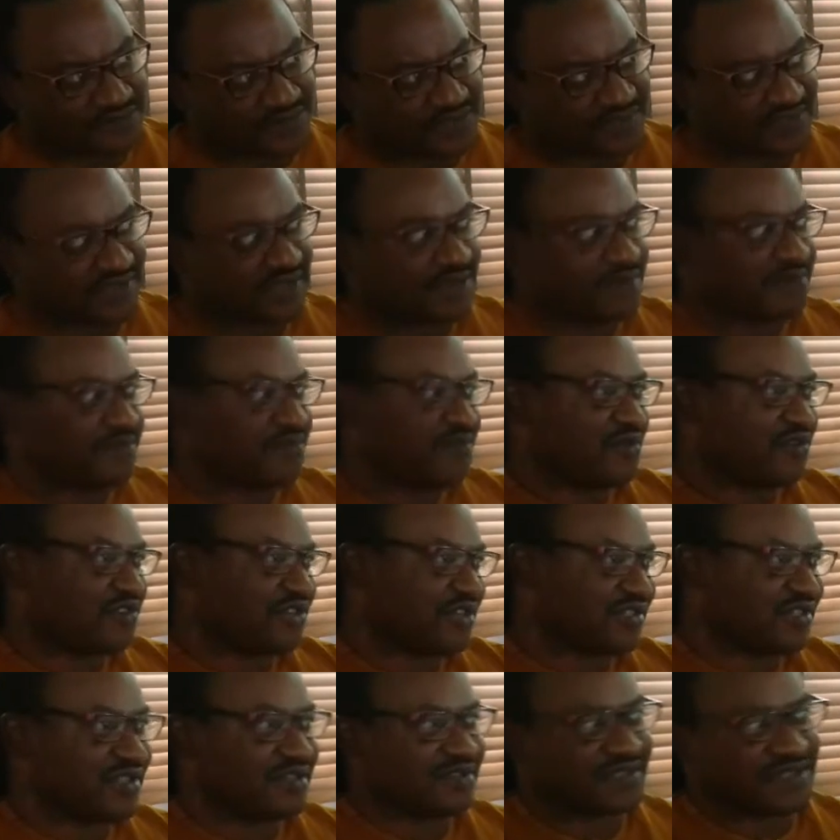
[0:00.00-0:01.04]
example,
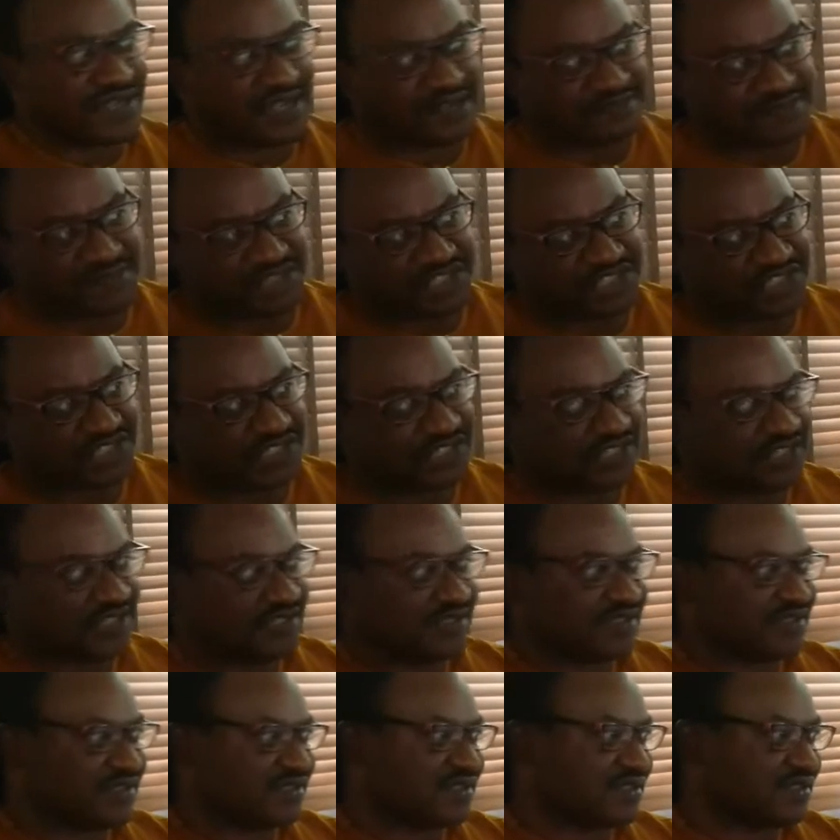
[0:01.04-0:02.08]
ultrasound scan
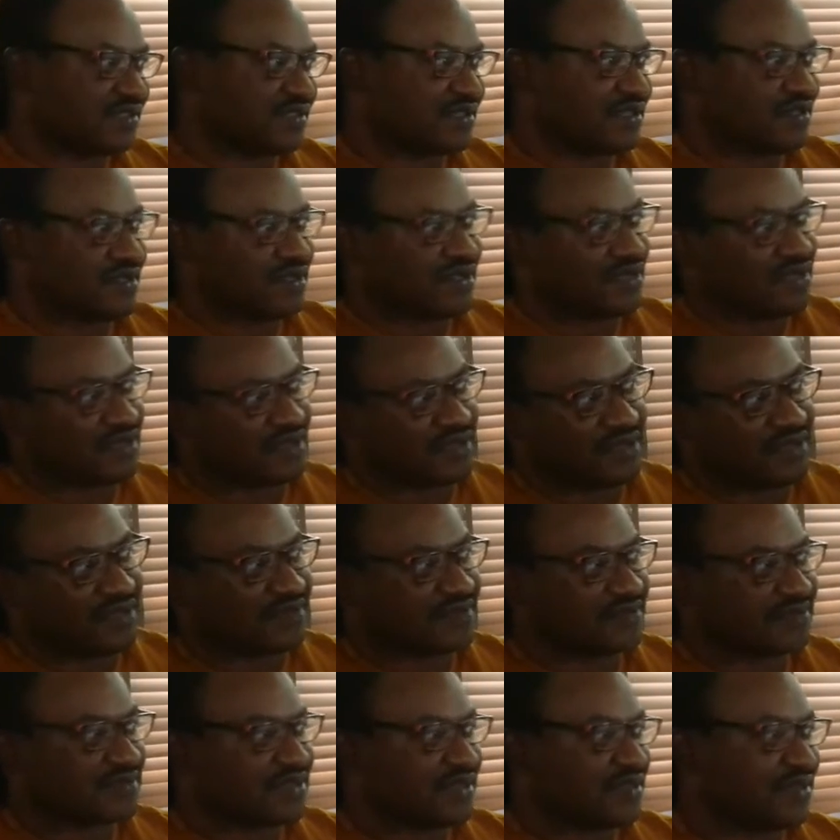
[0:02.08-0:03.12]
machines,
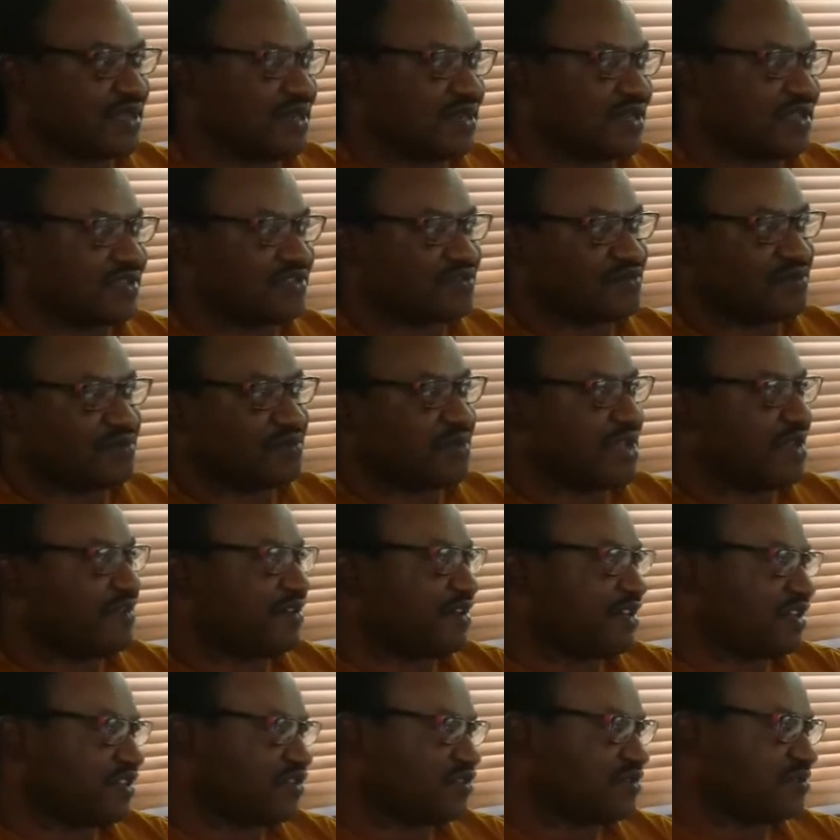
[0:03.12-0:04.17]
standard X-ray. We have an
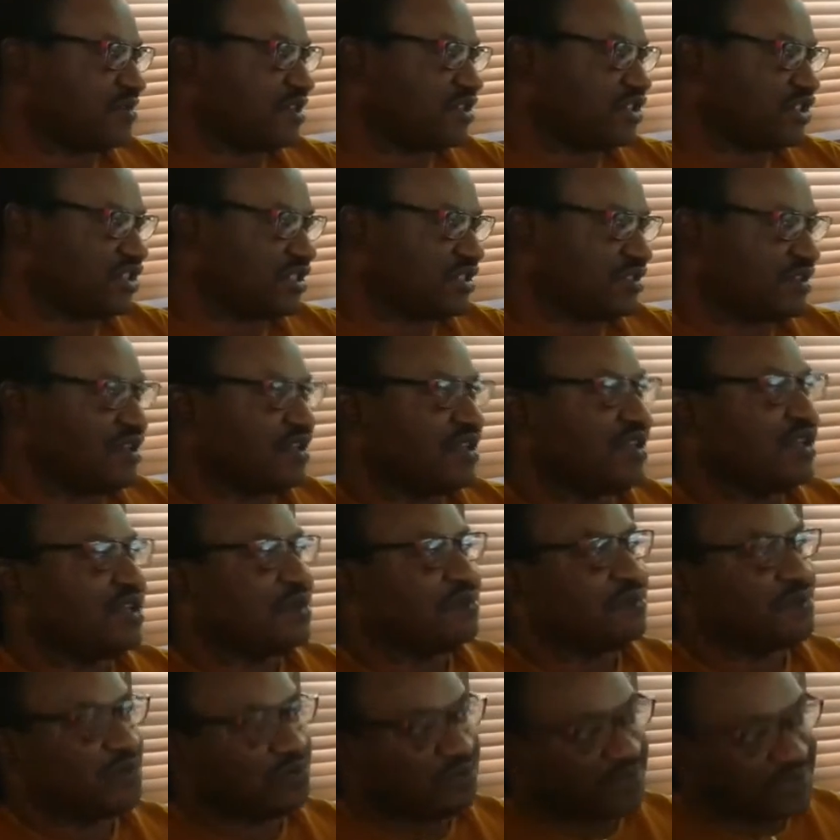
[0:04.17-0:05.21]
X-ray machine,
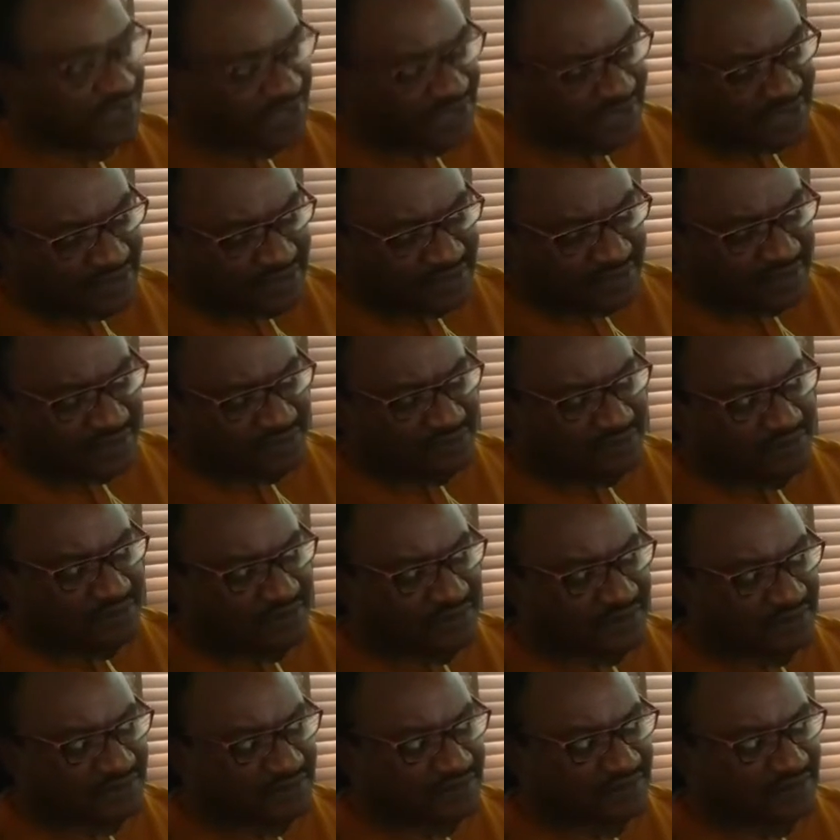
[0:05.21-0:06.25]
but we need another one
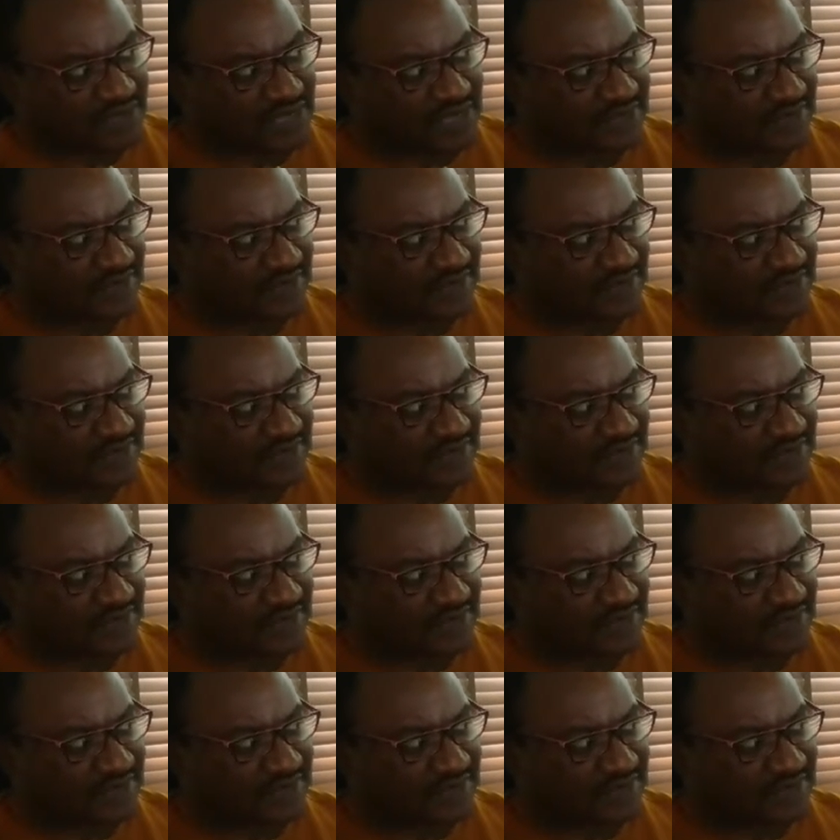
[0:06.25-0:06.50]
that's